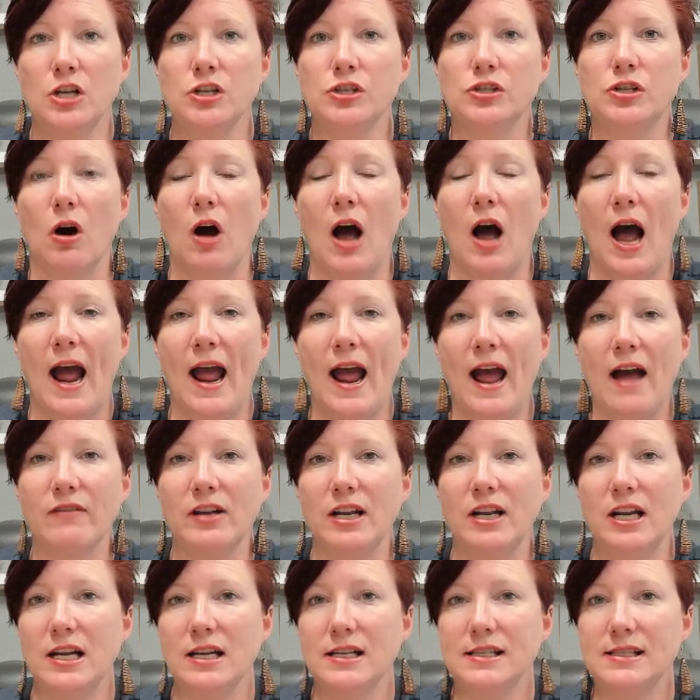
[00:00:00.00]
So I
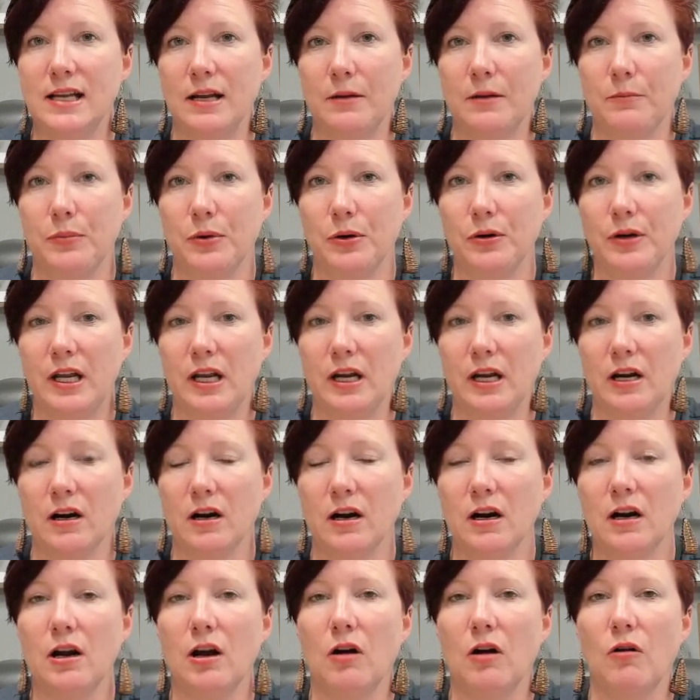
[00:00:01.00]
have an example
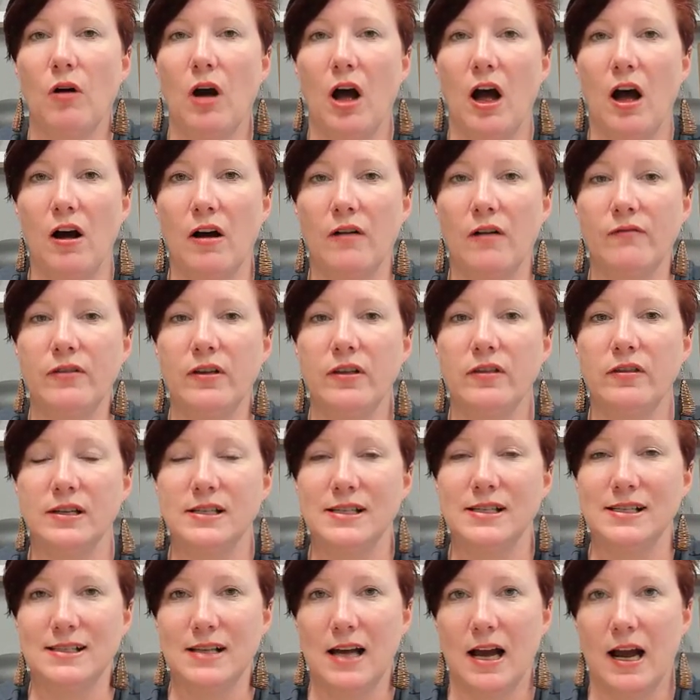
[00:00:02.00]
here of
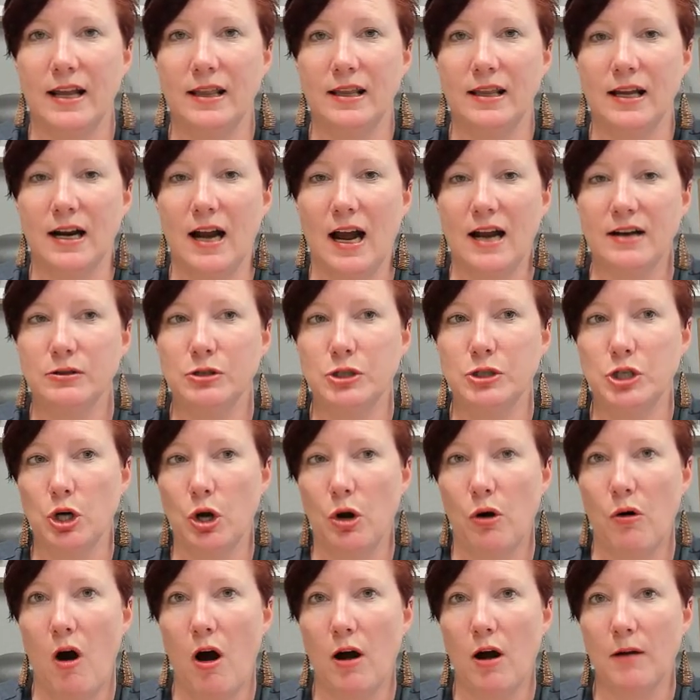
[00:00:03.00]
the design that I
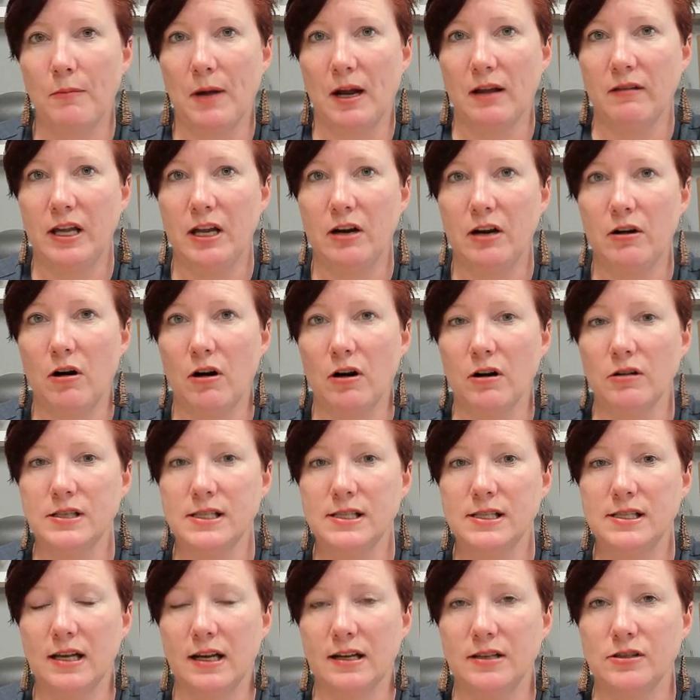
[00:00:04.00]
show on my Leonardo
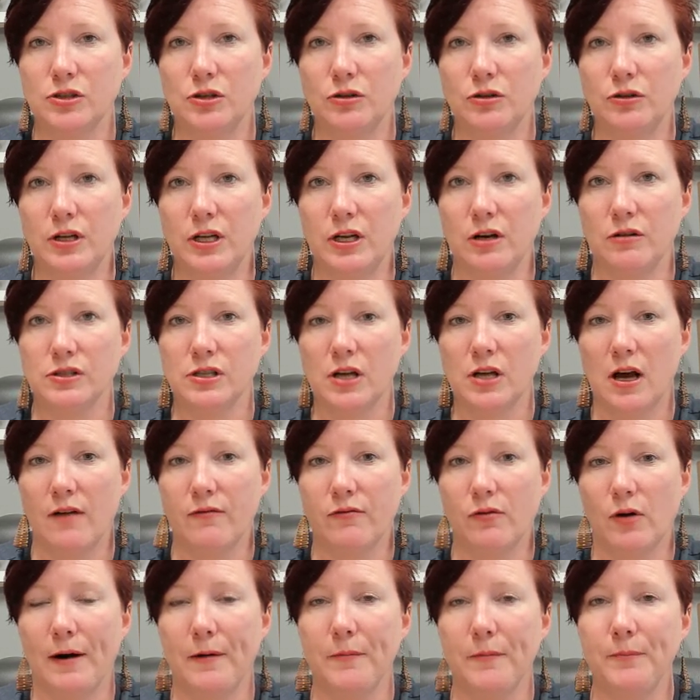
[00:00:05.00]
Design Studio
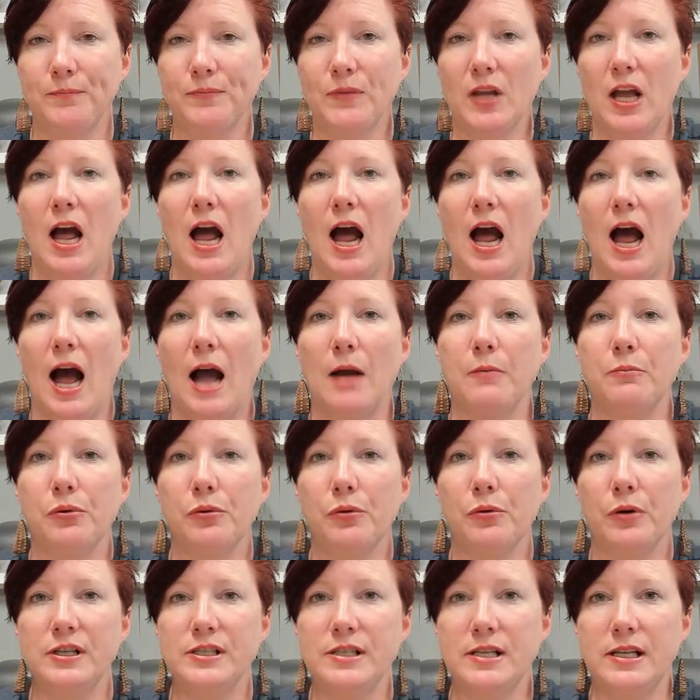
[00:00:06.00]
software. I
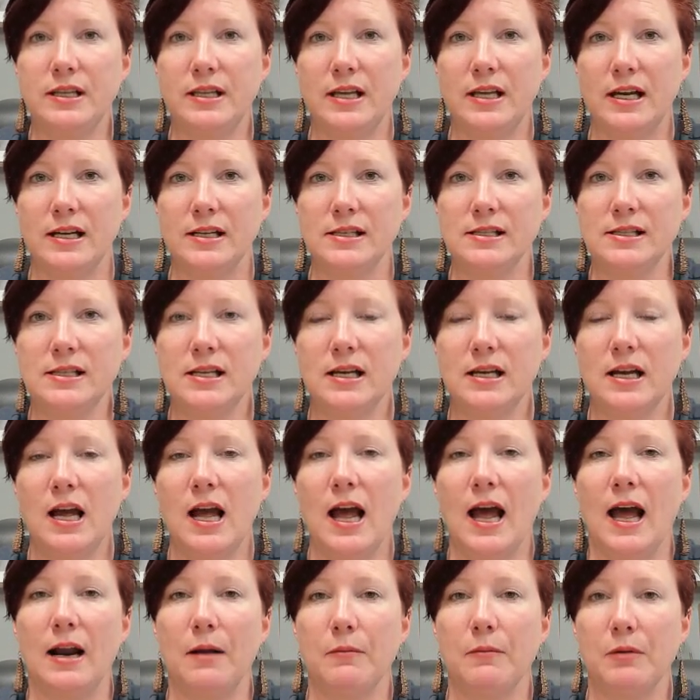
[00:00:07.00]
printed this
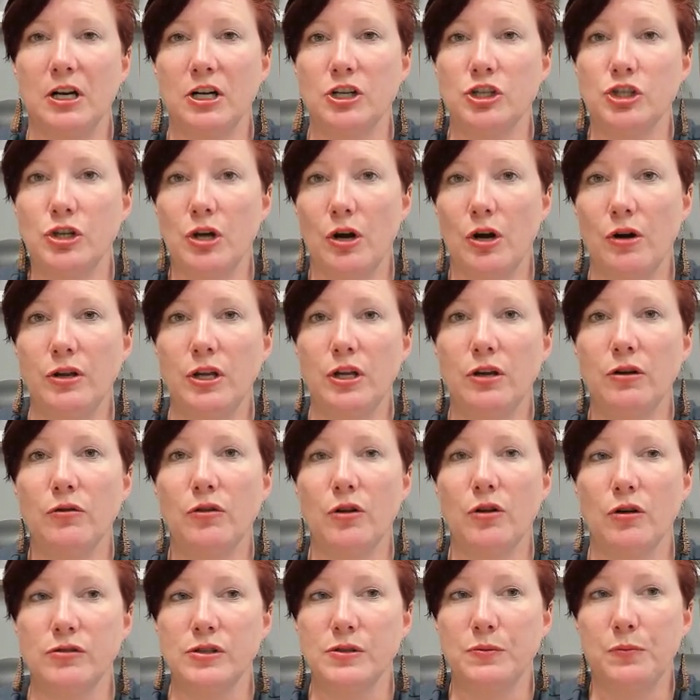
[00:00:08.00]
and I'm going to show
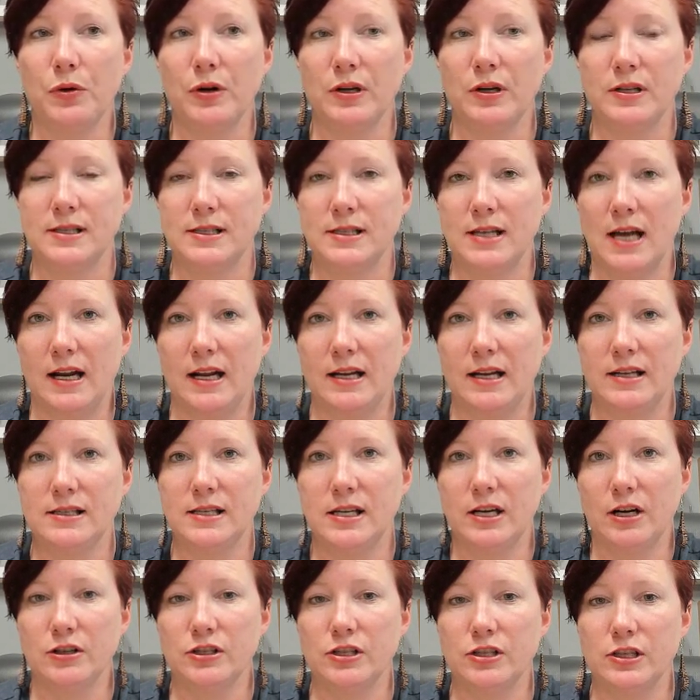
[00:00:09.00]
you those print
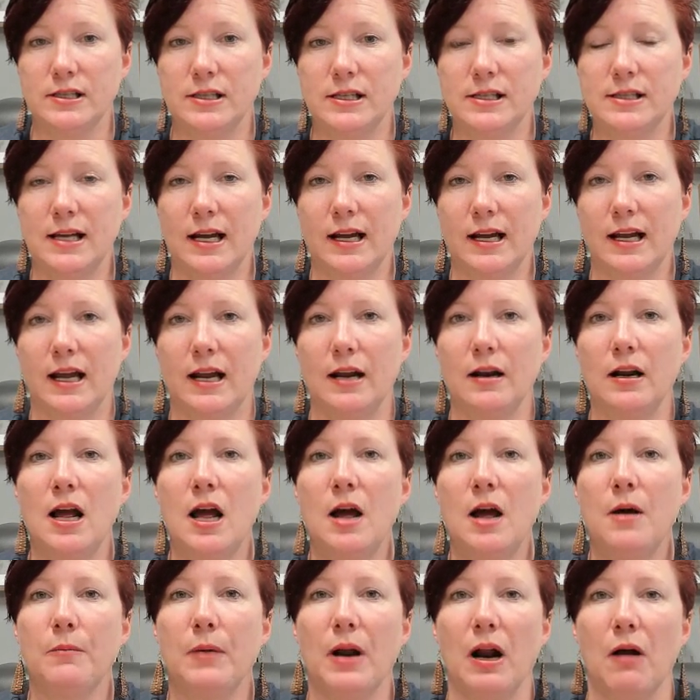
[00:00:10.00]
settings here in just a second,
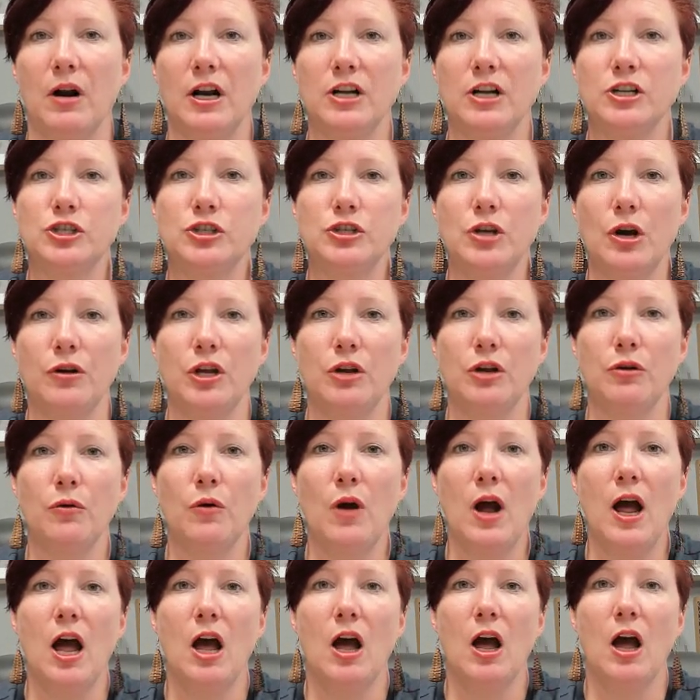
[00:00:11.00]
but I want to show
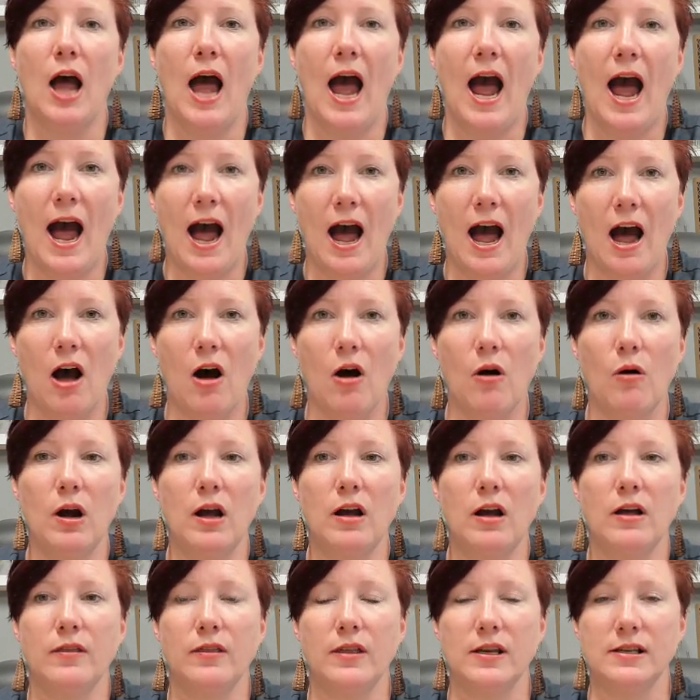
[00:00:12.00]
you
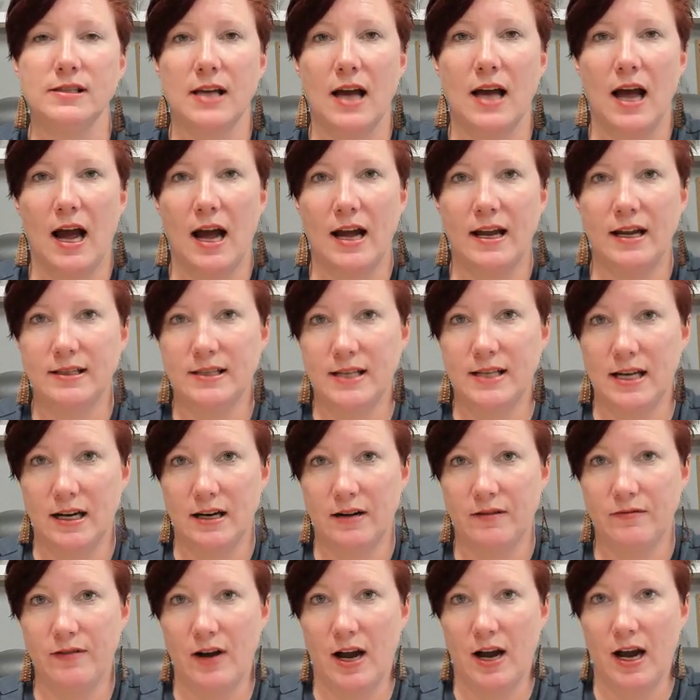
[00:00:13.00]
how this
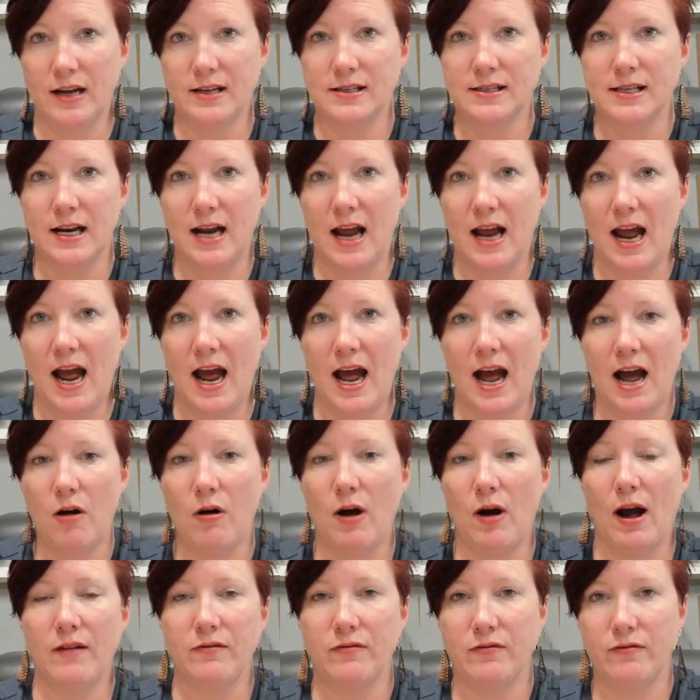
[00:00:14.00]
identifies and
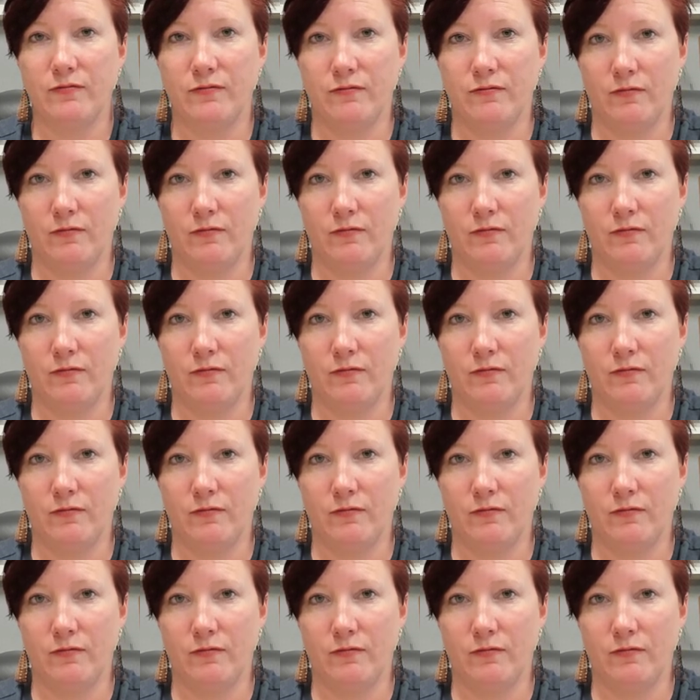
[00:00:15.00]
how I